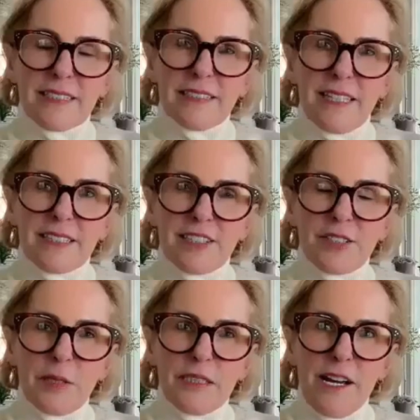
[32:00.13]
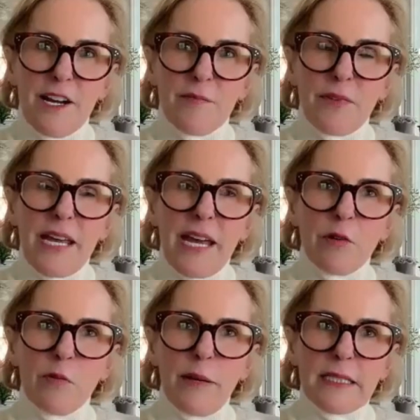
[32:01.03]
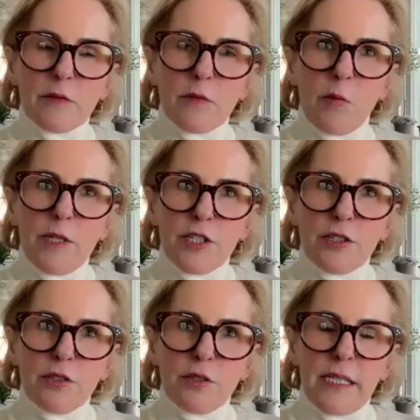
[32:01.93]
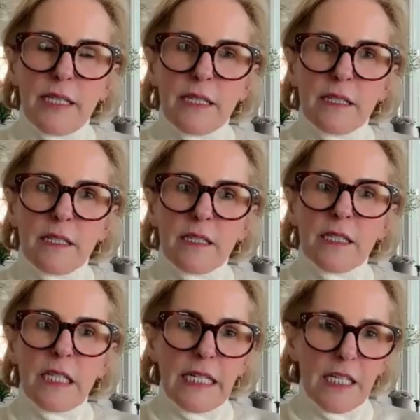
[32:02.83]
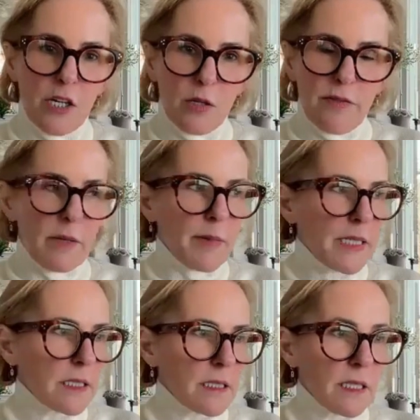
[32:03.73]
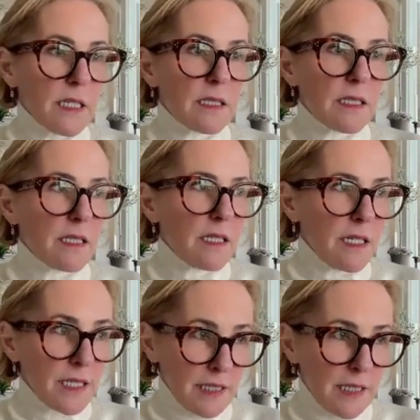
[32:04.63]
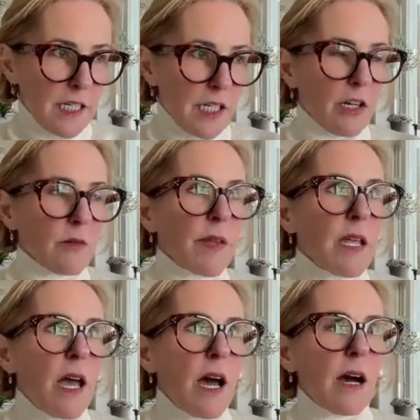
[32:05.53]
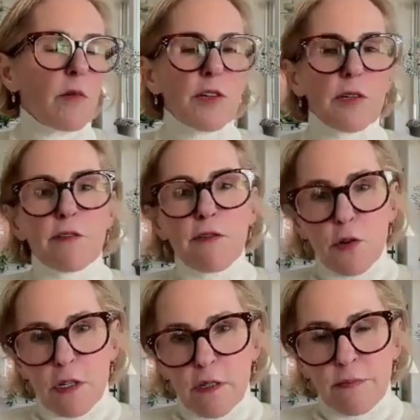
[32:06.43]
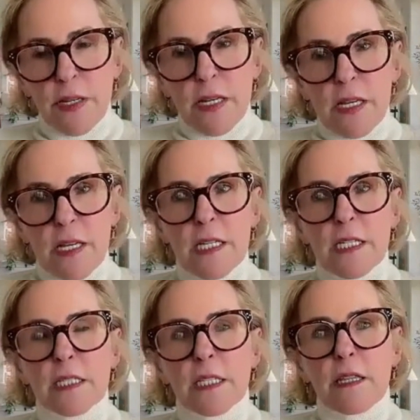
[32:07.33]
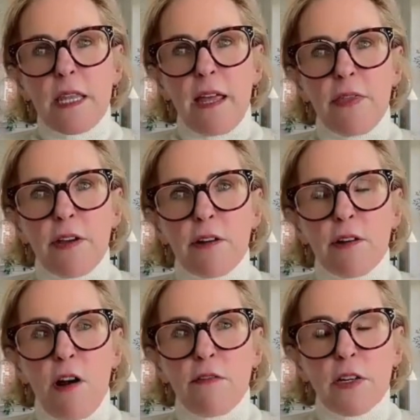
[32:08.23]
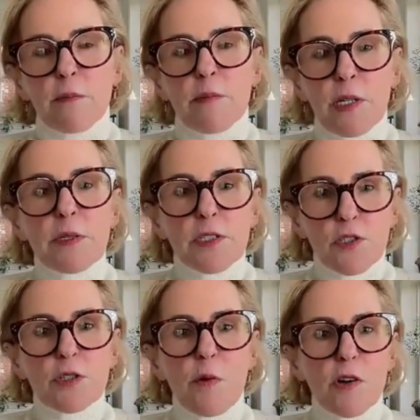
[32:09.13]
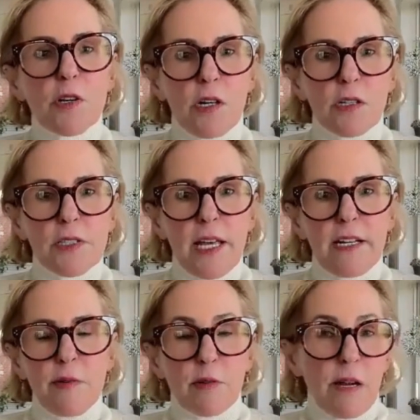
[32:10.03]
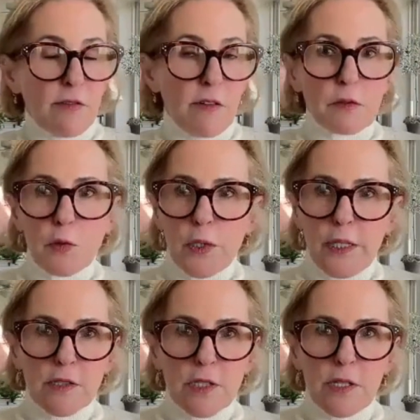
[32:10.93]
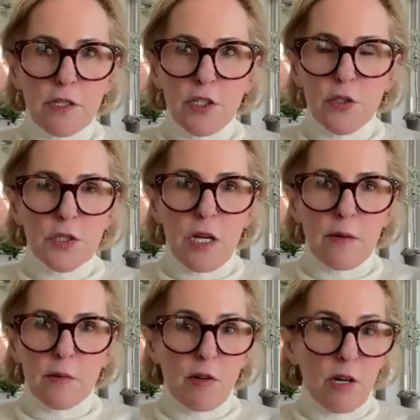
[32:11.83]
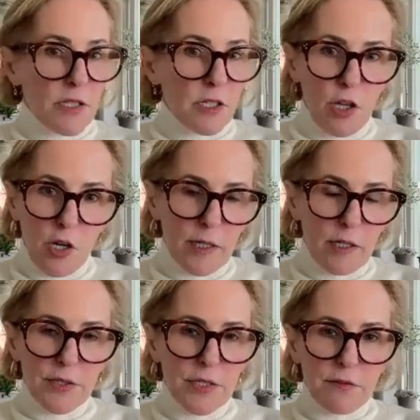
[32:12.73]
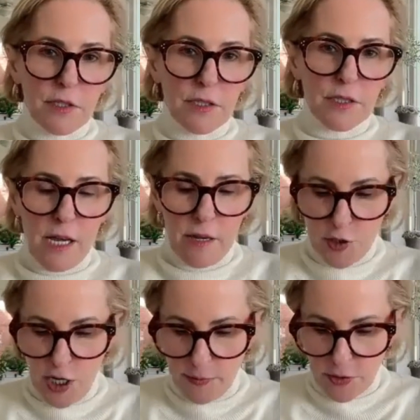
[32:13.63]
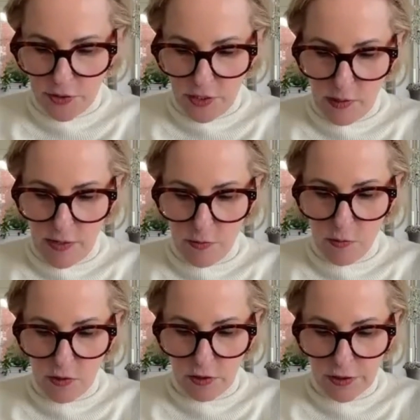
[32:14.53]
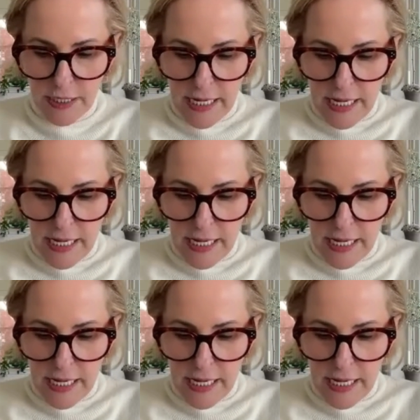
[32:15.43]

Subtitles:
that's a good one. Yeah, well, basically what we do in EO, if anybody's listening that isn't in EO, when you're in a forum, is that there are pretty strict protocols that have been around for over 40 years, and they're used across the globe in all the different chapters around the world.